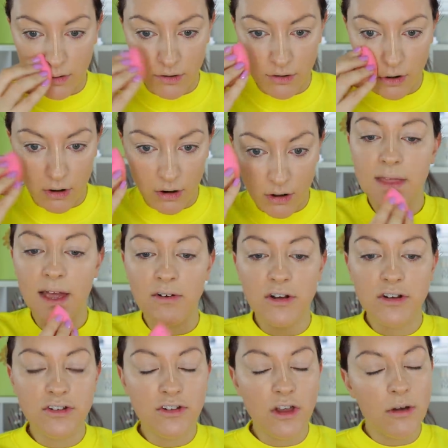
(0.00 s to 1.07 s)
or not. There
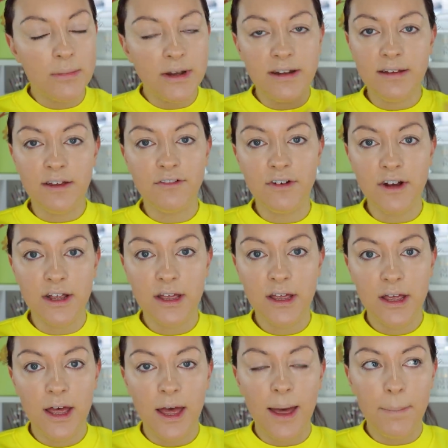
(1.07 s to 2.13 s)
are so many differing
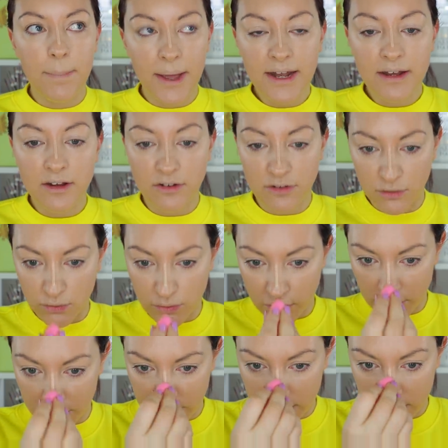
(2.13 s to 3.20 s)
opinions on
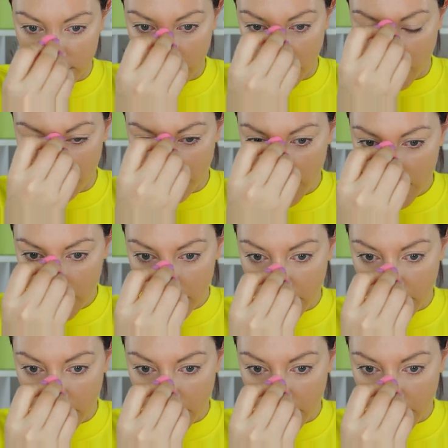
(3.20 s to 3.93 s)
all of this stuff.